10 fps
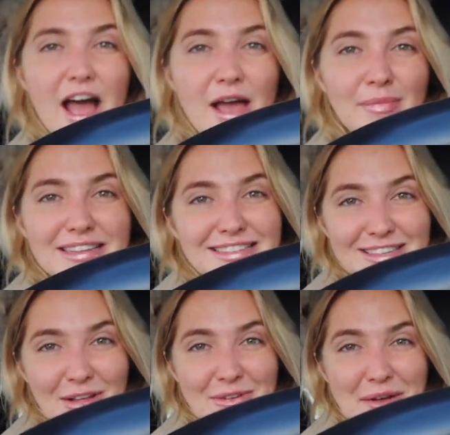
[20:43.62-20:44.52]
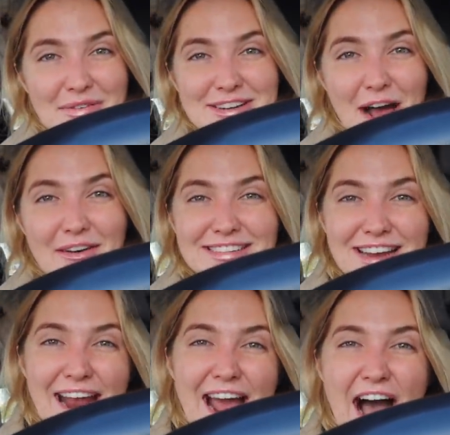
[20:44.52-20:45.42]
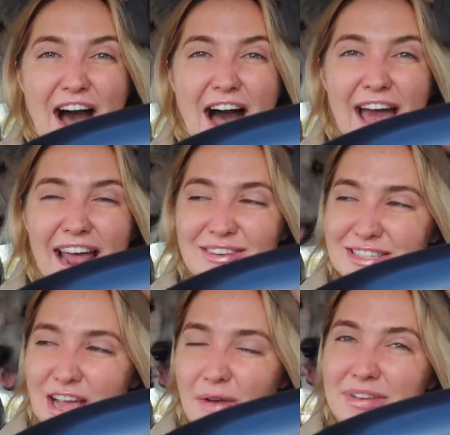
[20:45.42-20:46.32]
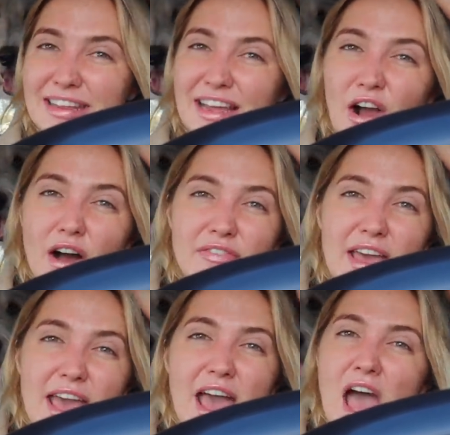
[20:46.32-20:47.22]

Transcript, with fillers: I'm like still in my pajamas right now and I'm stopping to get coffee.